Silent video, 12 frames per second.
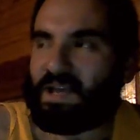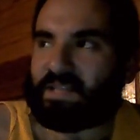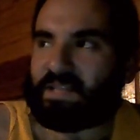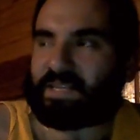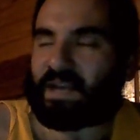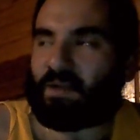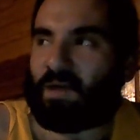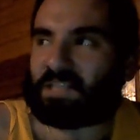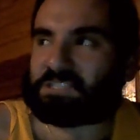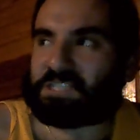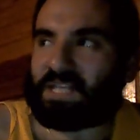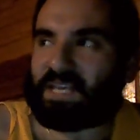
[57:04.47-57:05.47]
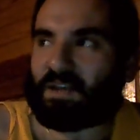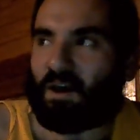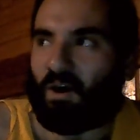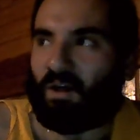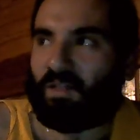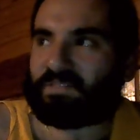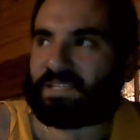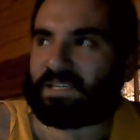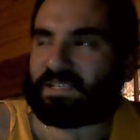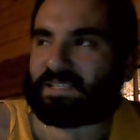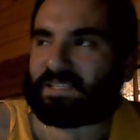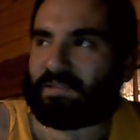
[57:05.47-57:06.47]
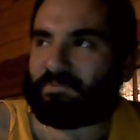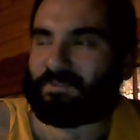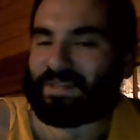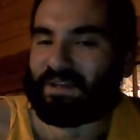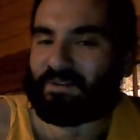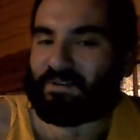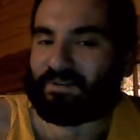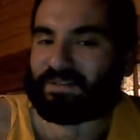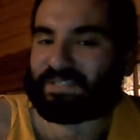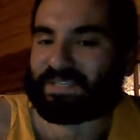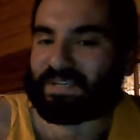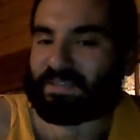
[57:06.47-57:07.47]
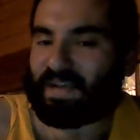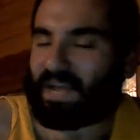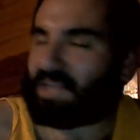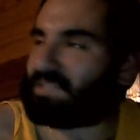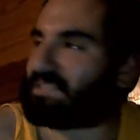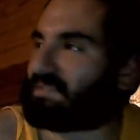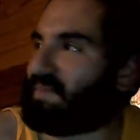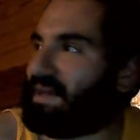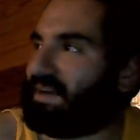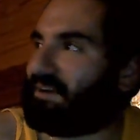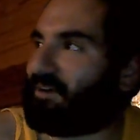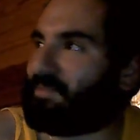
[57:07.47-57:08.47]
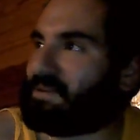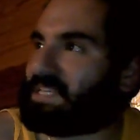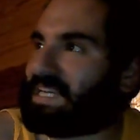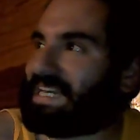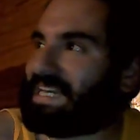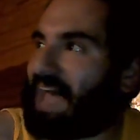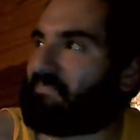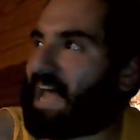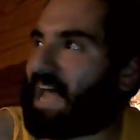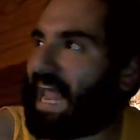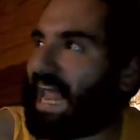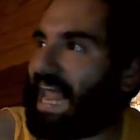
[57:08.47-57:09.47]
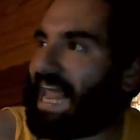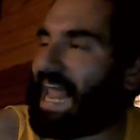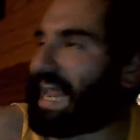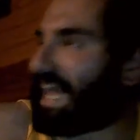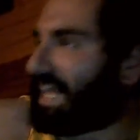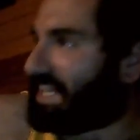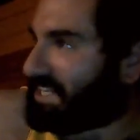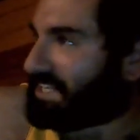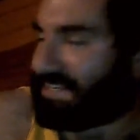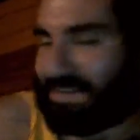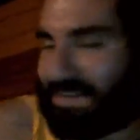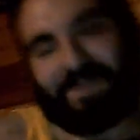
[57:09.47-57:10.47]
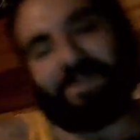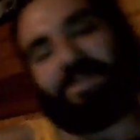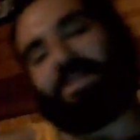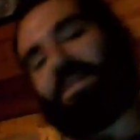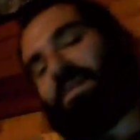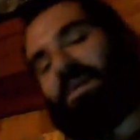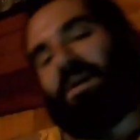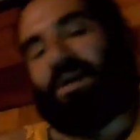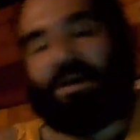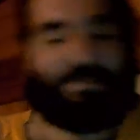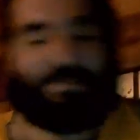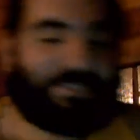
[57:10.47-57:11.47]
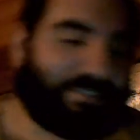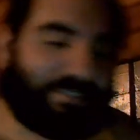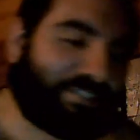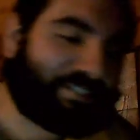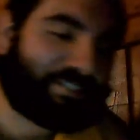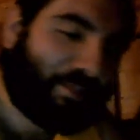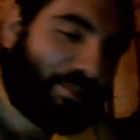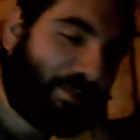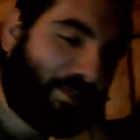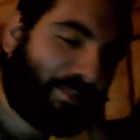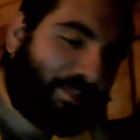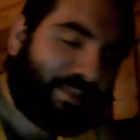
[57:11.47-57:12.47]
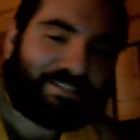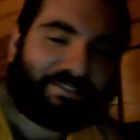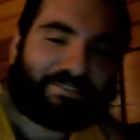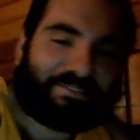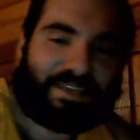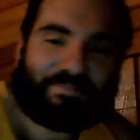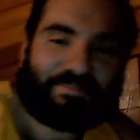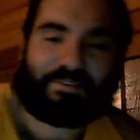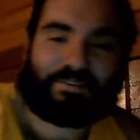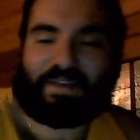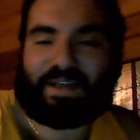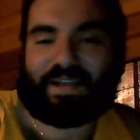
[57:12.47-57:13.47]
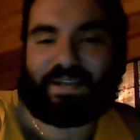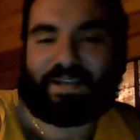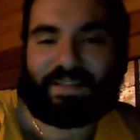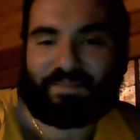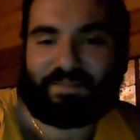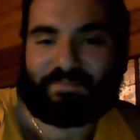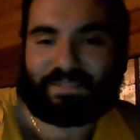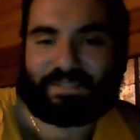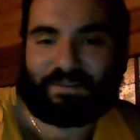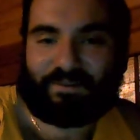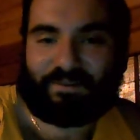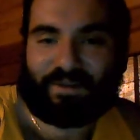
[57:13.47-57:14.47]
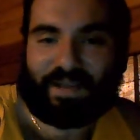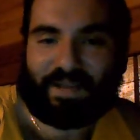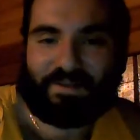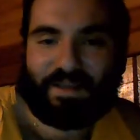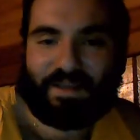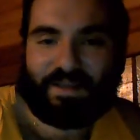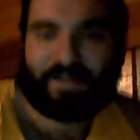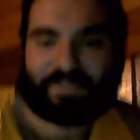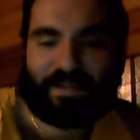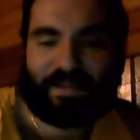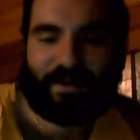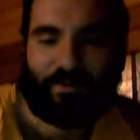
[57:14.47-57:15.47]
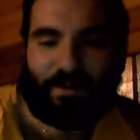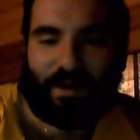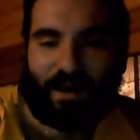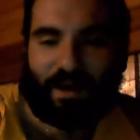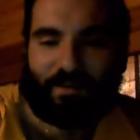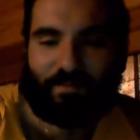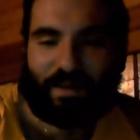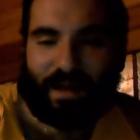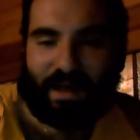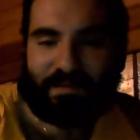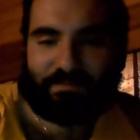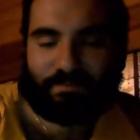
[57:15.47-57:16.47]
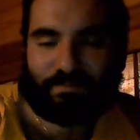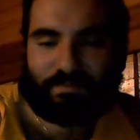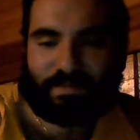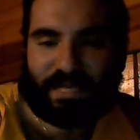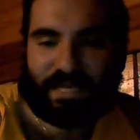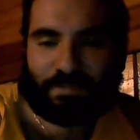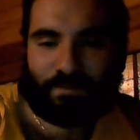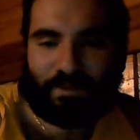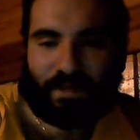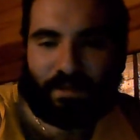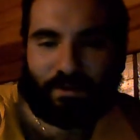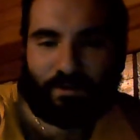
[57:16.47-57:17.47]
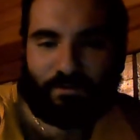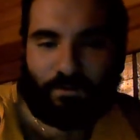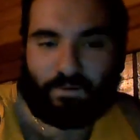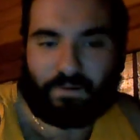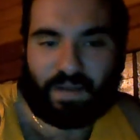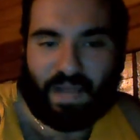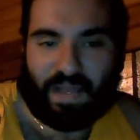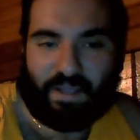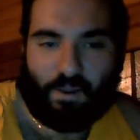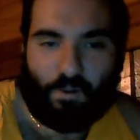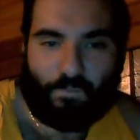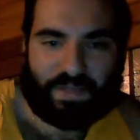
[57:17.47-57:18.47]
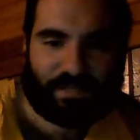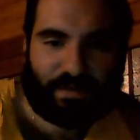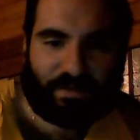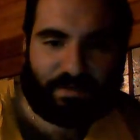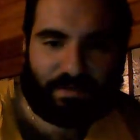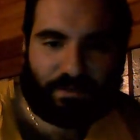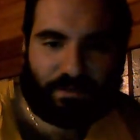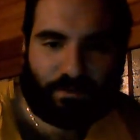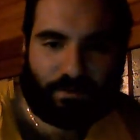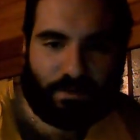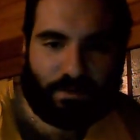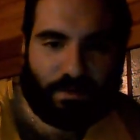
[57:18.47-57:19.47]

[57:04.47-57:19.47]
Did I watch like all of season 7 without noticing that Handsome Man in Armor didn't have a hand? So just the things you take for granted, they've been so great. So I desperately look forward. I hope he's gonna do